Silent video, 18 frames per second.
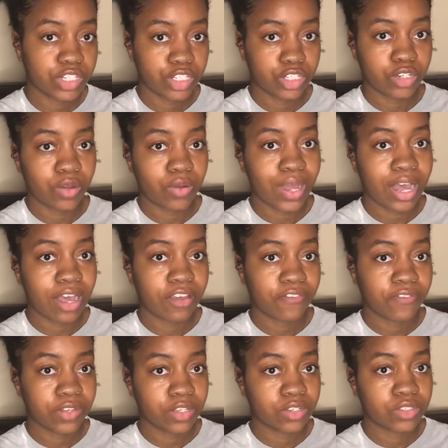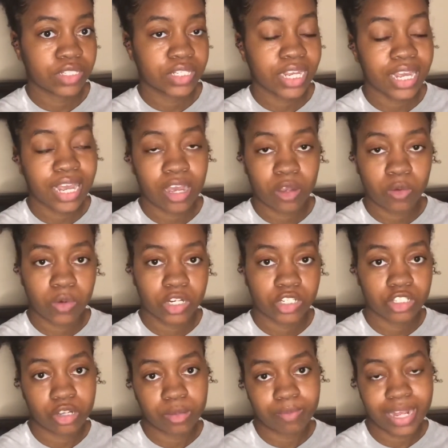know how it feels and how it
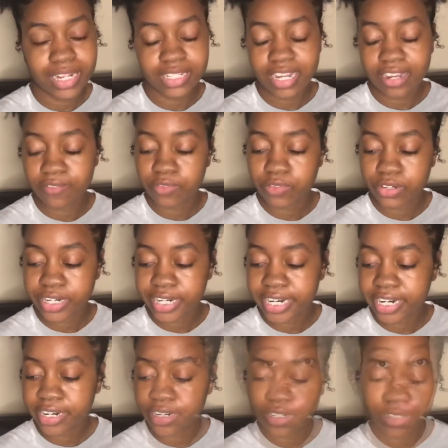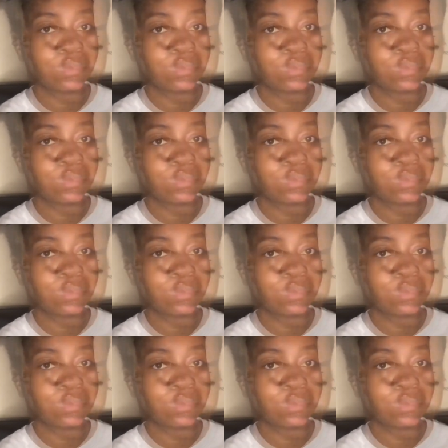works on my type 4 hair.